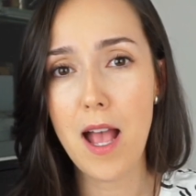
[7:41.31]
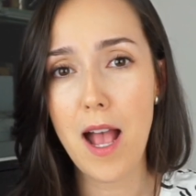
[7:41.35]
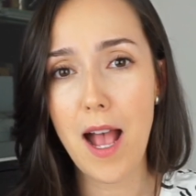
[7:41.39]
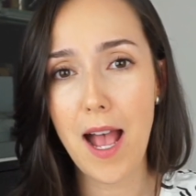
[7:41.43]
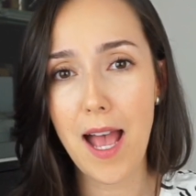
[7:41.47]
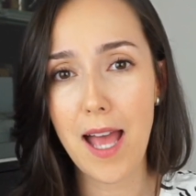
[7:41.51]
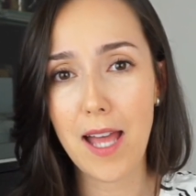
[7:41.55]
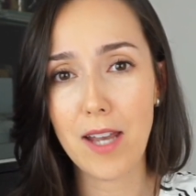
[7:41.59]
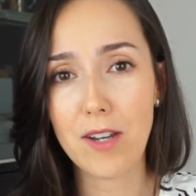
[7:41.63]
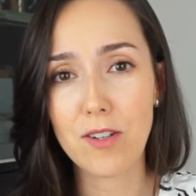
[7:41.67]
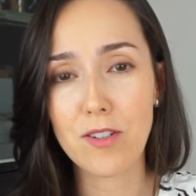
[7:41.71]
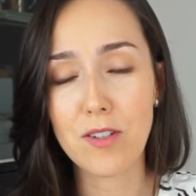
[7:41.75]

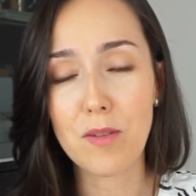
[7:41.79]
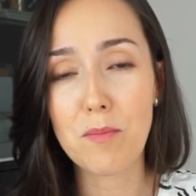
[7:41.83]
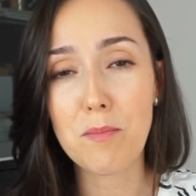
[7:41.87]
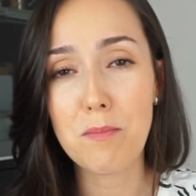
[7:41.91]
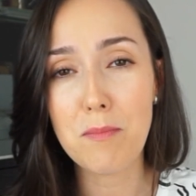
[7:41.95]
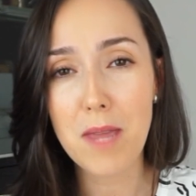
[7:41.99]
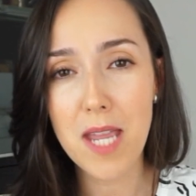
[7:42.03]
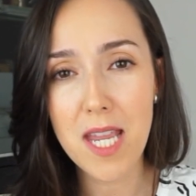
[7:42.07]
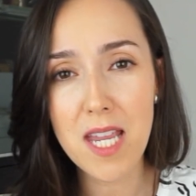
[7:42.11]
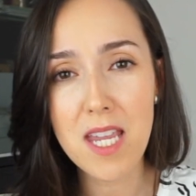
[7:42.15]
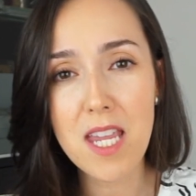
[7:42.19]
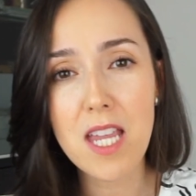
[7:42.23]
and
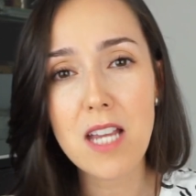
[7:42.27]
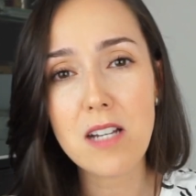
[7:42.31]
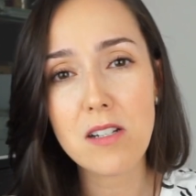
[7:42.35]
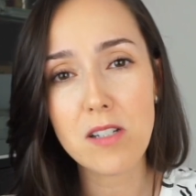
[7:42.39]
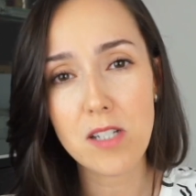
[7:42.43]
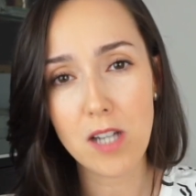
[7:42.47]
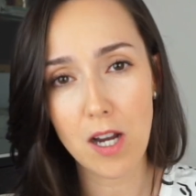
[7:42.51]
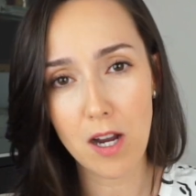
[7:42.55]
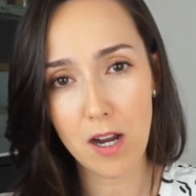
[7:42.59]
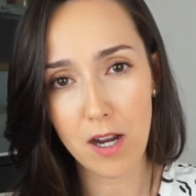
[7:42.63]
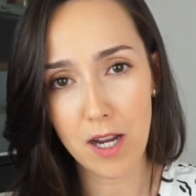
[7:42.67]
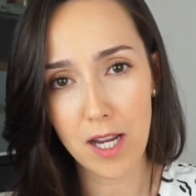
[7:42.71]
making
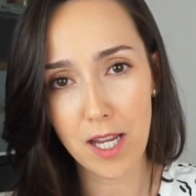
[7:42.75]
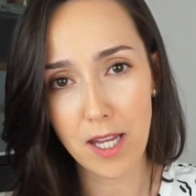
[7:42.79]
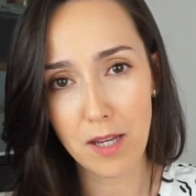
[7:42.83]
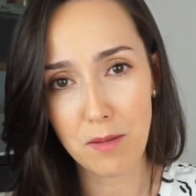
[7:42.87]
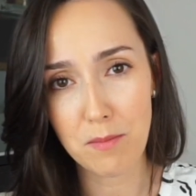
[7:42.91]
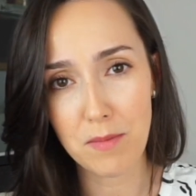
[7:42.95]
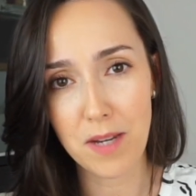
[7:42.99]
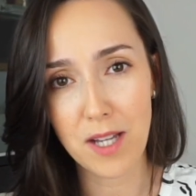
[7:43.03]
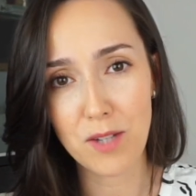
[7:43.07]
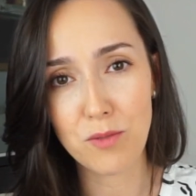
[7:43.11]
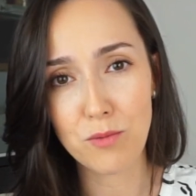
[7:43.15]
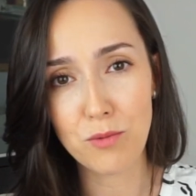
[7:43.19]

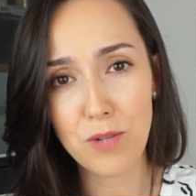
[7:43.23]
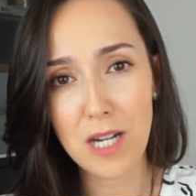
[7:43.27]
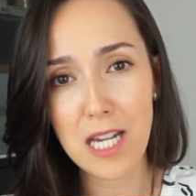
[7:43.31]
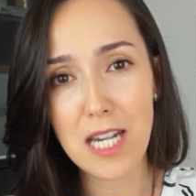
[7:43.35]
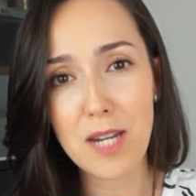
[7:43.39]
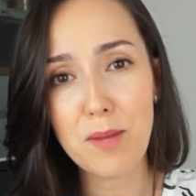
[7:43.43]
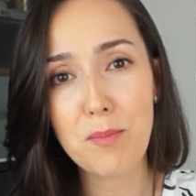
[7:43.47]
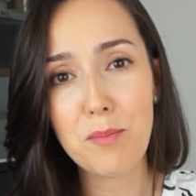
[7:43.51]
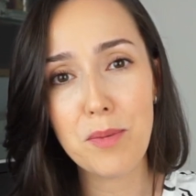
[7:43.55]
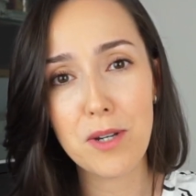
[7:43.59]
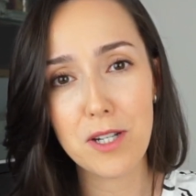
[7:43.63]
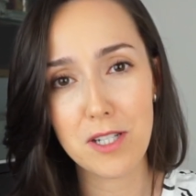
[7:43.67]
time and
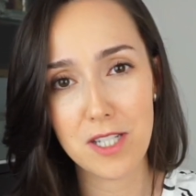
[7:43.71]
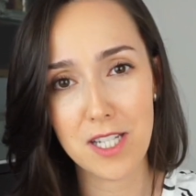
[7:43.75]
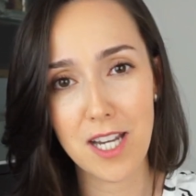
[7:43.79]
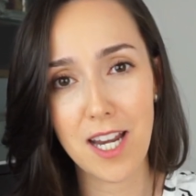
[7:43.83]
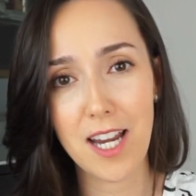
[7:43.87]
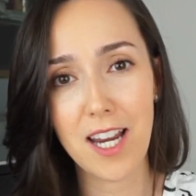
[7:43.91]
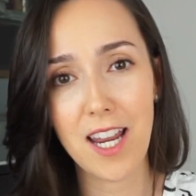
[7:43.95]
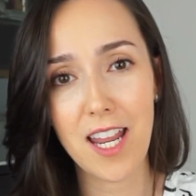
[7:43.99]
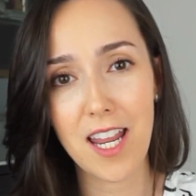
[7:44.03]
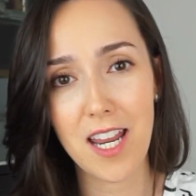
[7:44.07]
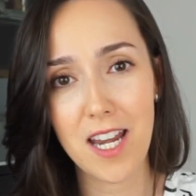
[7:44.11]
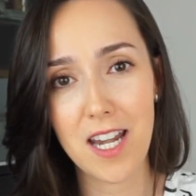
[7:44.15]
really
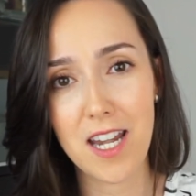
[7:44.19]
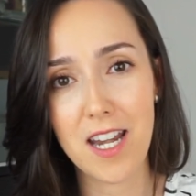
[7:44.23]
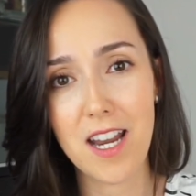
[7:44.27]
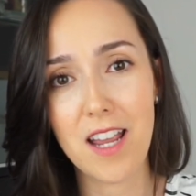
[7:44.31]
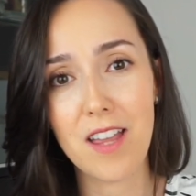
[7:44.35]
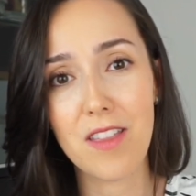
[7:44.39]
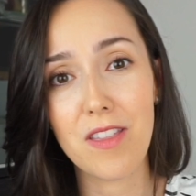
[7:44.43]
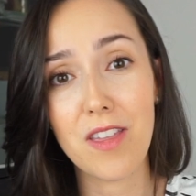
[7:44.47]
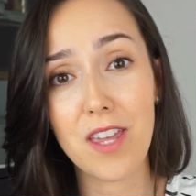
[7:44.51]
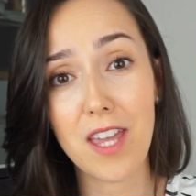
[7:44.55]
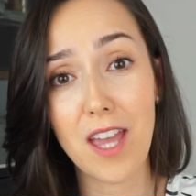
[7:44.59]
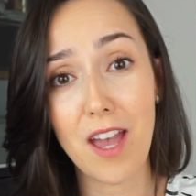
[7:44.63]
putting in
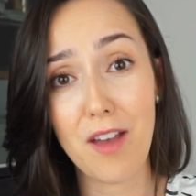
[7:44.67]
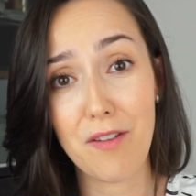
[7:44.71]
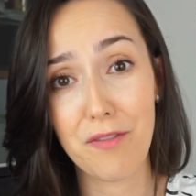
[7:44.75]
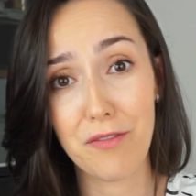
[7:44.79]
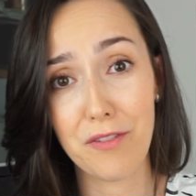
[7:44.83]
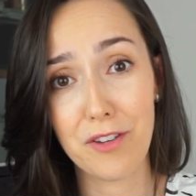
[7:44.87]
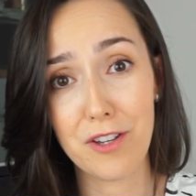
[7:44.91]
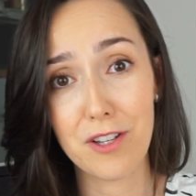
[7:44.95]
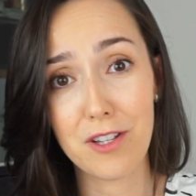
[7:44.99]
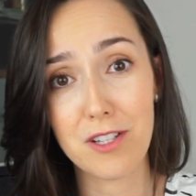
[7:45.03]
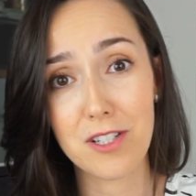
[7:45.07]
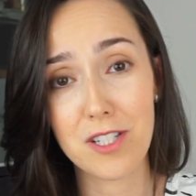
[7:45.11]
the
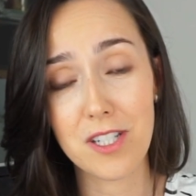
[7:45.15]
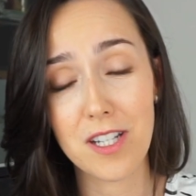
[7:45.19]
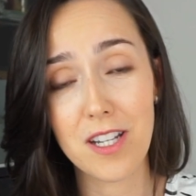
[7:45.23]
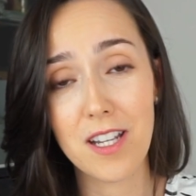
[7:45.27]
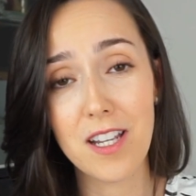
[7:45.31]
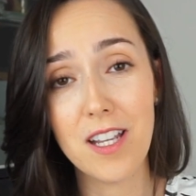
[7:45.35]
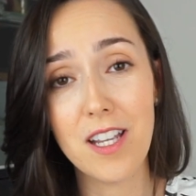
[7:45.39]
effort.